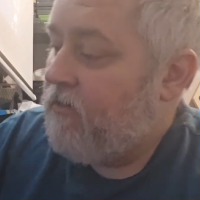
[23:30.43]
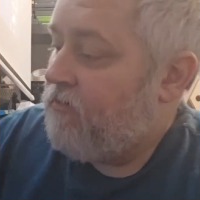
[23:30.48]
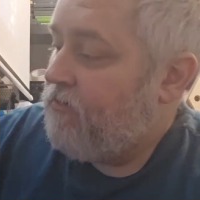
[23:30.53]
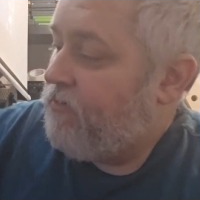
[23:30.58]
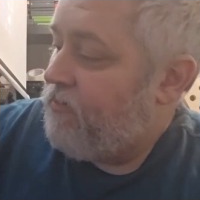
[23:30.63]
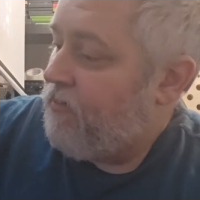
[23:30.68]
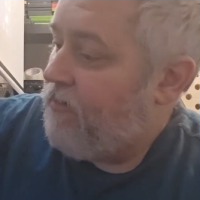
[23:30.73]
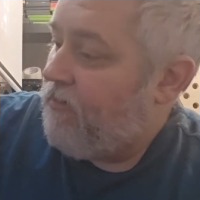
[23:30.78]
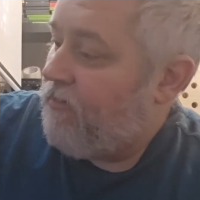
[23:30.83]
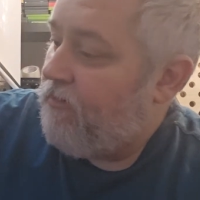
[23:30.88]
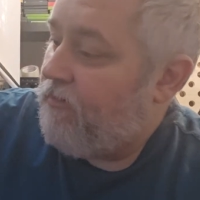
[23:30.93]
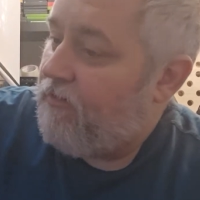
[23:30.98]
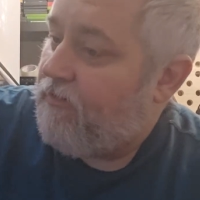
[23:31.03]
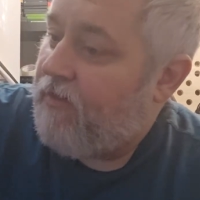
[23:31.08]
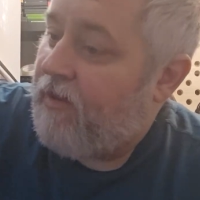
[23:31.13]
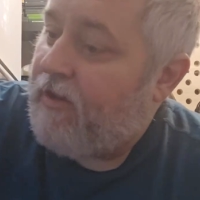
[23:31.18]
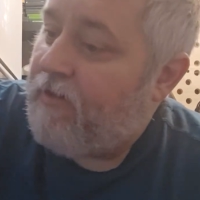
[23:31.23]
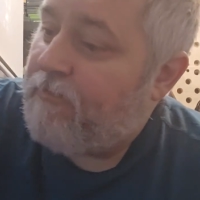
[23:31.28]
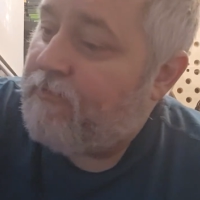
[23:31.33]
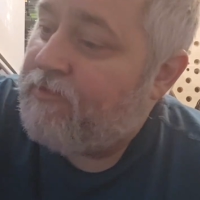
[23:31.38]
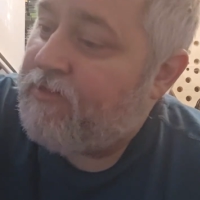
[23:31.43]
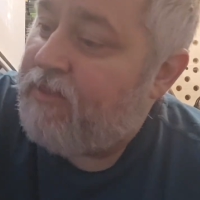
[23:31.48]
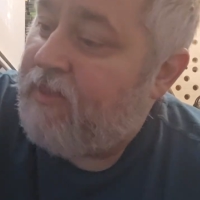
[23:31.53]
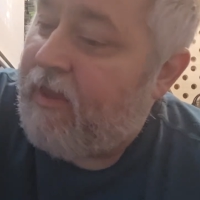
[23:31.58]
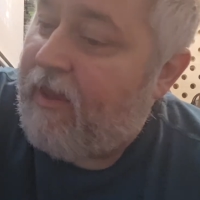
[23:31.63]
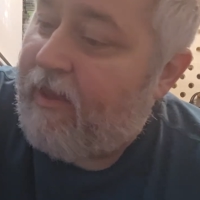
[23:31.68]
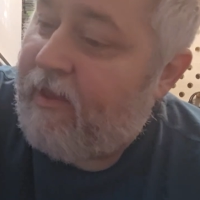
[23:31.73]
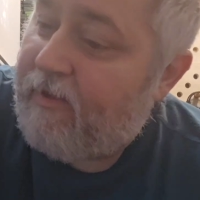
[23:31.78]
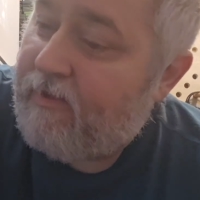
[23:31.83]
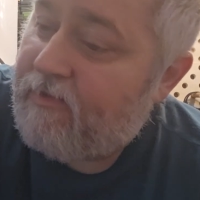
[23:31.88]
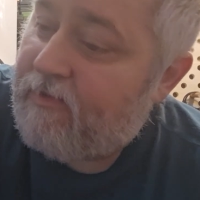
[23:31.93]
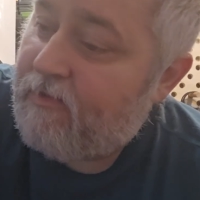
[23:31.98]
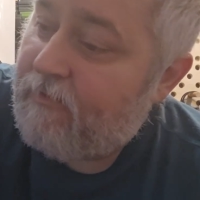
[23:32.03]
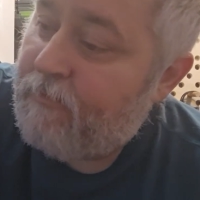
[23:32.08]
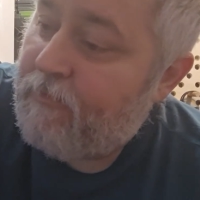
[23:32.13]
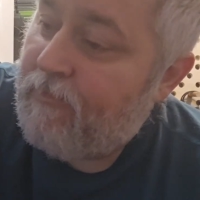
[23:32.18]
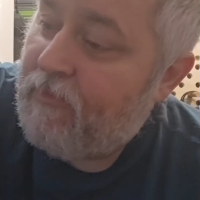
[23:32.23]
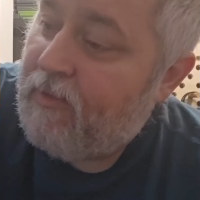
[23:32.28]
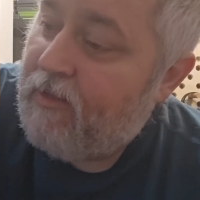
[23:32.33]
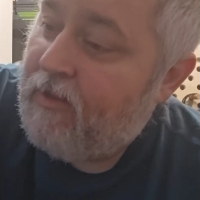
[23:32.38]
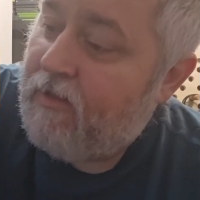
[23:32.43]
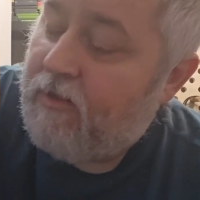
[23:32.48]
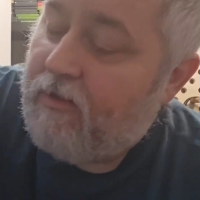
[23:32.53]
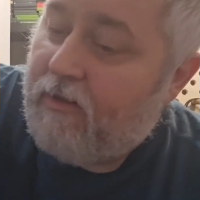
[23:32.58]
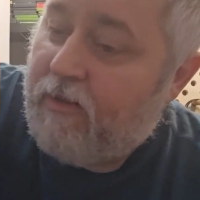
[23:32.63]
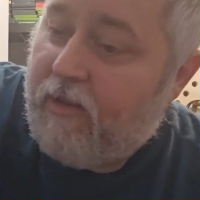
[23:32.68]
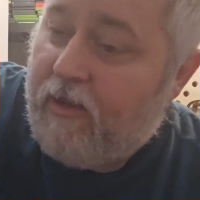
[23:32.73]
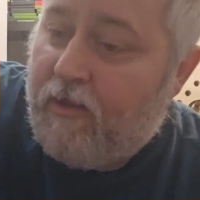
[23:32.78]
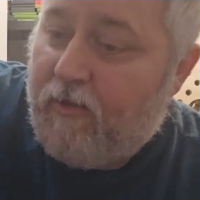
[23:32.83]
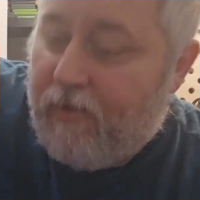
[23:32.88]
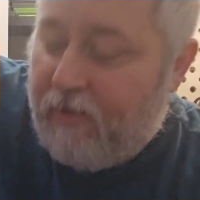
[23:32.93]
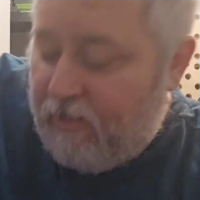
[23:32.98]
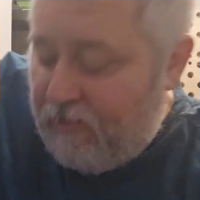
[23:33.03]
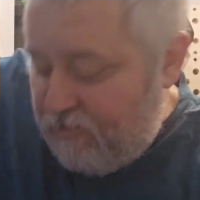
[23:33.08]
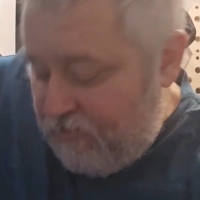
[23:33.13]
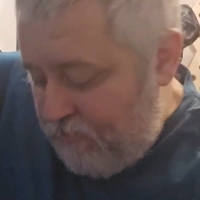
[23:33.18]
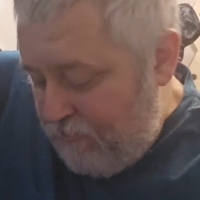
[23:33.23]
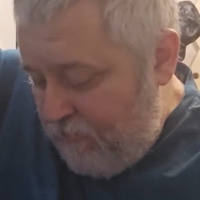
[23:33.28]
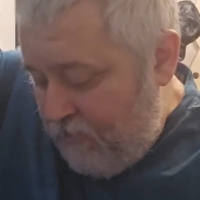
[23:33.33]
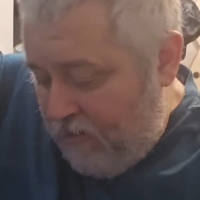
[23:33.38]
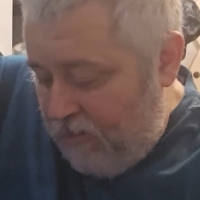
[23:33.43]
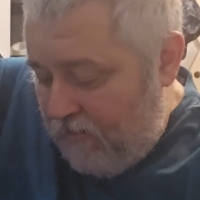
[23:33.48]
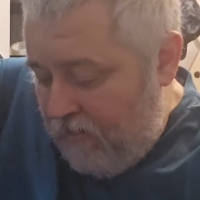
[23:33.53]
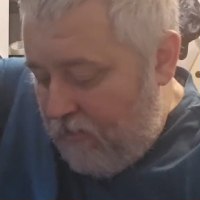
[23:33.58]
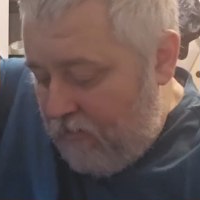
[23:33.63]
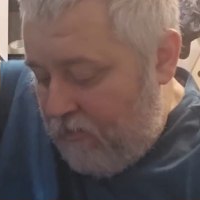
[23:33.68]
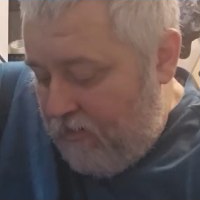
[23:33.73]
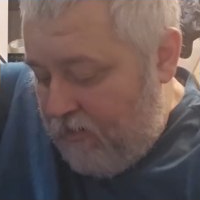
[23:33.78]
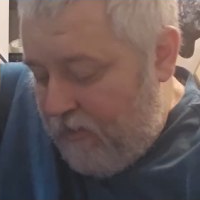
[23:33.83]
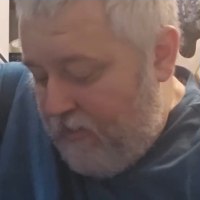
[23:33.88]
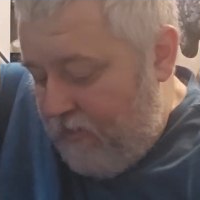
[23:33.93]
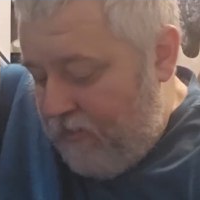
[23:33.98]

So that was that. Now, as well,